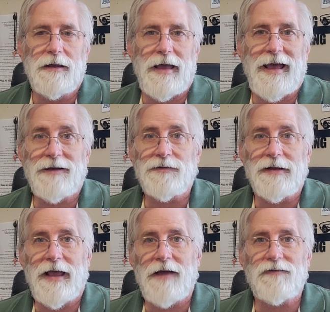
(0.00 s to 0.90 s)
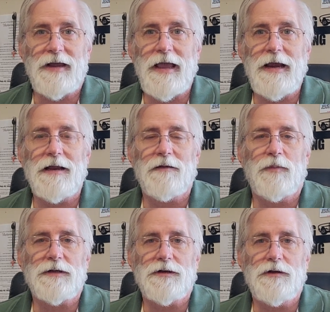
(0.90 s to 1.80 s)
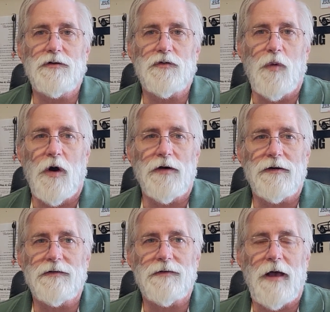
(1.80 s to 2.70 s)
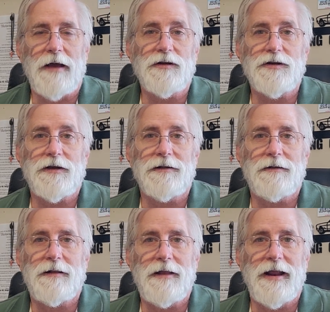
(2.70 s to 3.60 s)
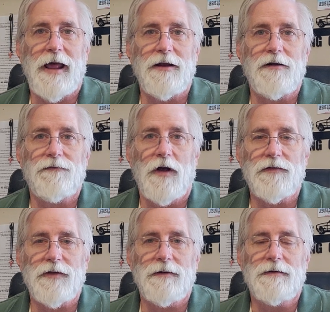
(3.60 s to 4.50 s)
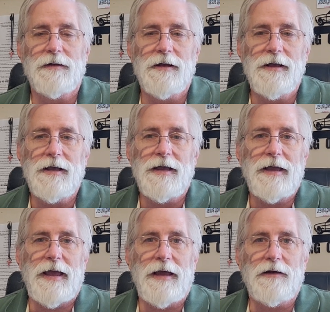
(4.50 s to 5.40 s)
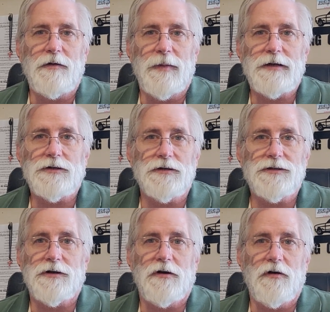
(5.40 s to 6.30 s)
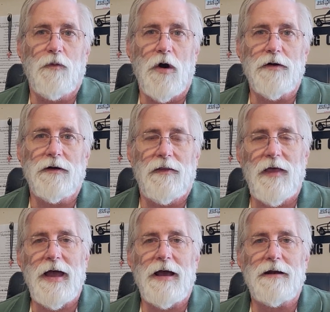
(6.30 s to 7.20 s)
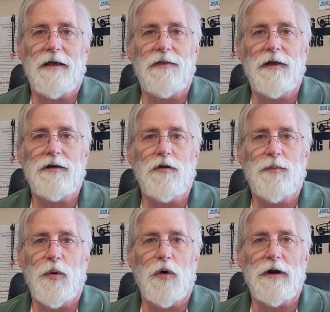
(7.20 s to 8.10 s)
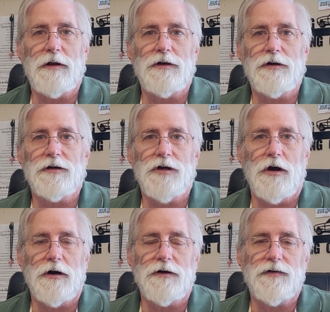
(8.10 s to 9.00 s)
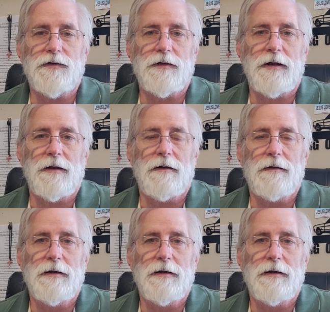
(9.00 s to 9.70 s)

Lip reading: actually have to heat it, but you use water as hot as you can get out of your faucet. And you mix your sugar and water in that, and then you pour it into your jars. And